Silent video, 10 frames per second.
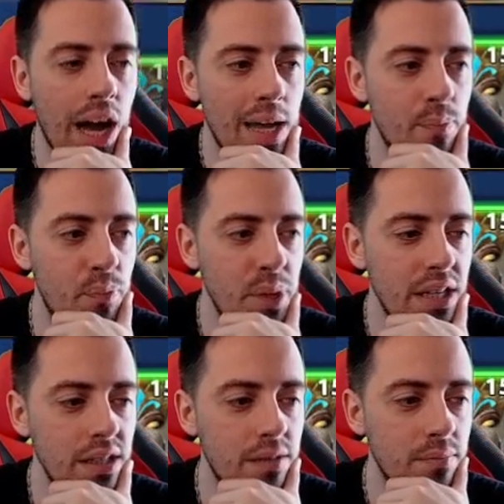I
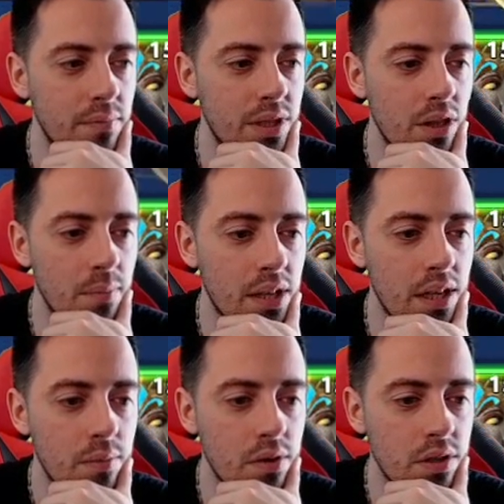built some
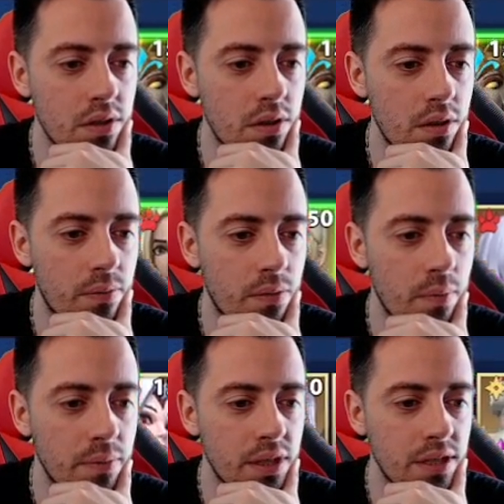heroes uh,
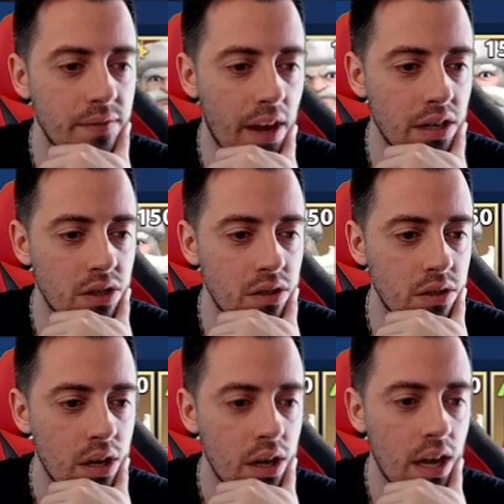from this
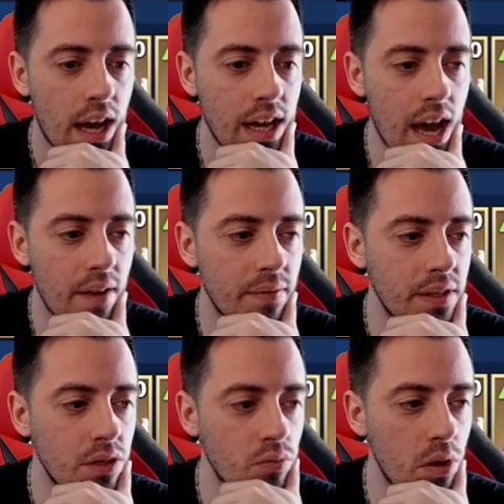faction. I have
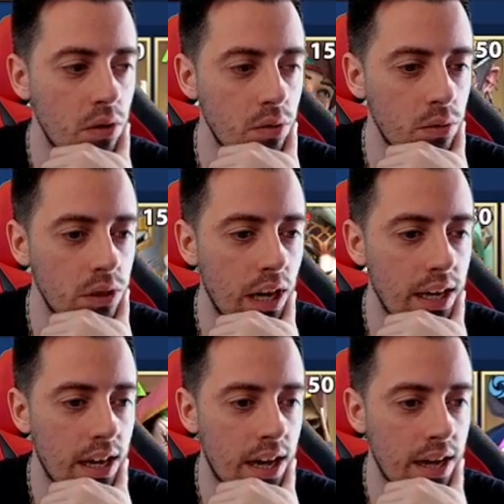Nidrold,
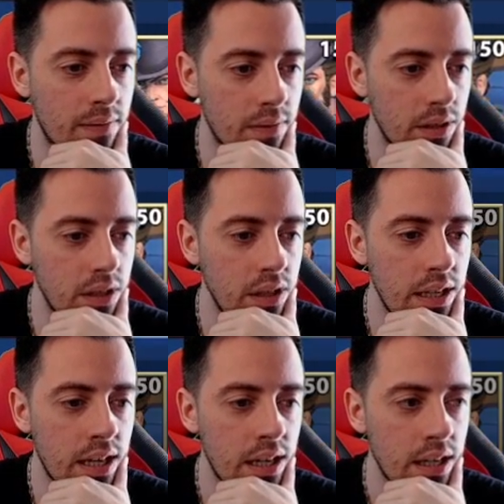I have
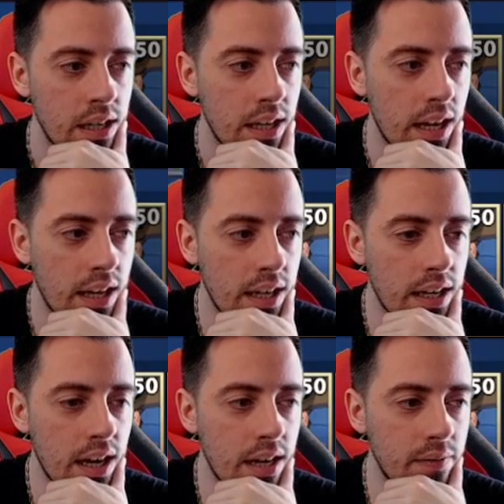Anna, and
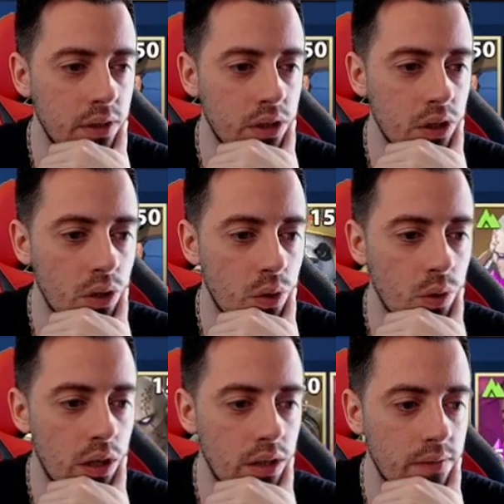I have
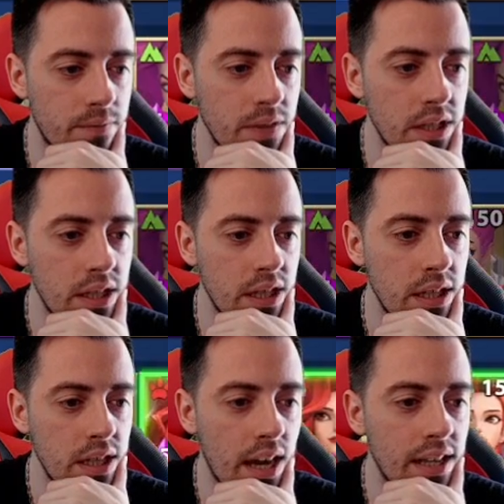also uh,
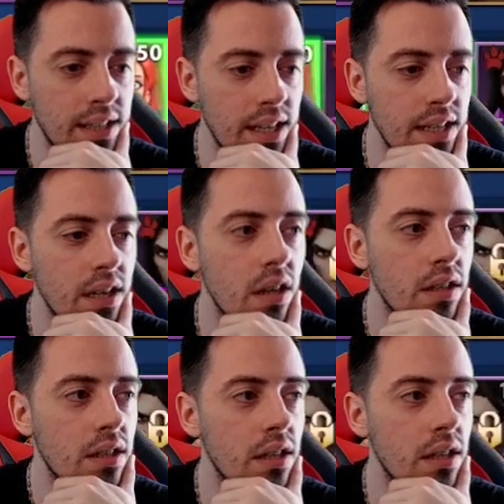and Eden, uh,